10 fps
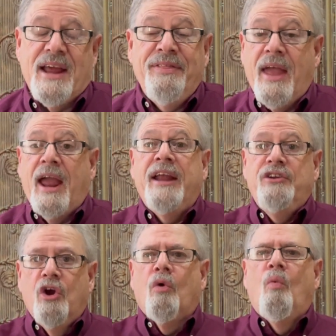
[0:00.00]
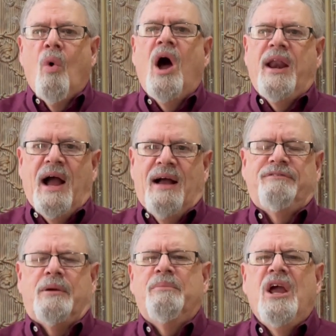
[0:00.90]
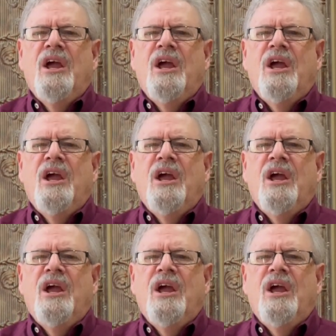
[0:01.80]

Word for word: And, and you're one of them.